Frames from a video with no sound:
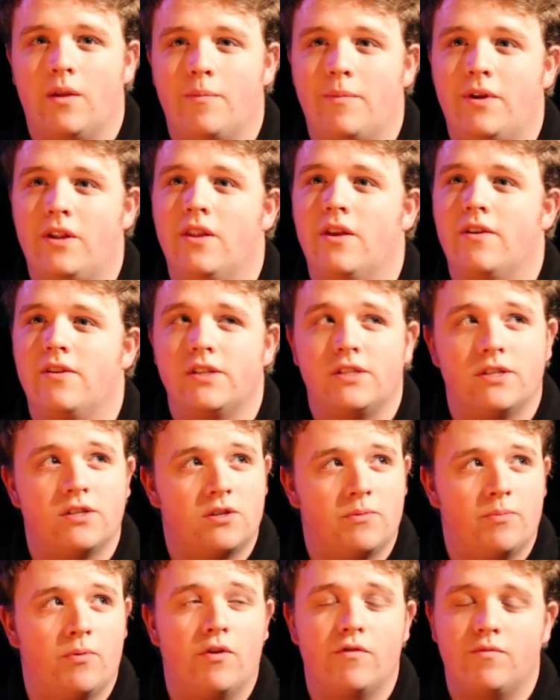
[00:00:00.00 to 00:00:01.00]
I mean, there's the
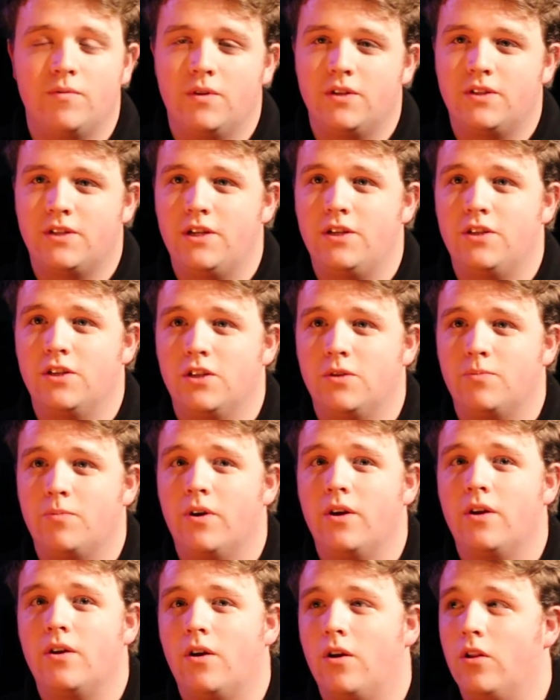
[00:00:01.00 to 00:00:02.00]
support from the teachers,
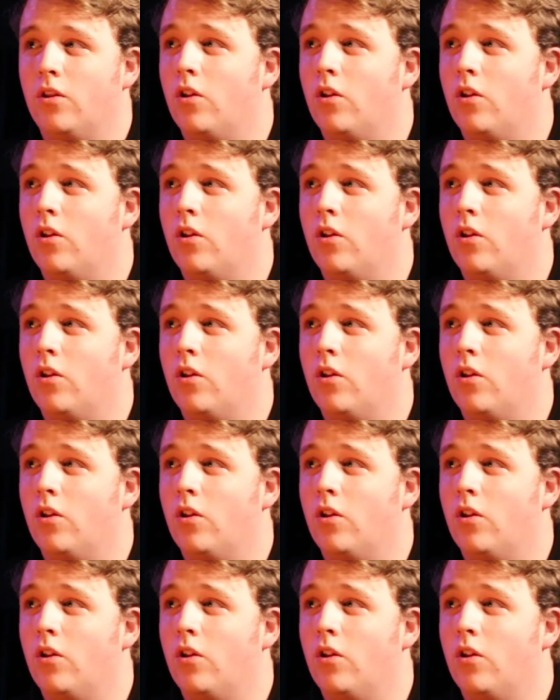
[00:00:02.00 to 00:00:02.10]
but a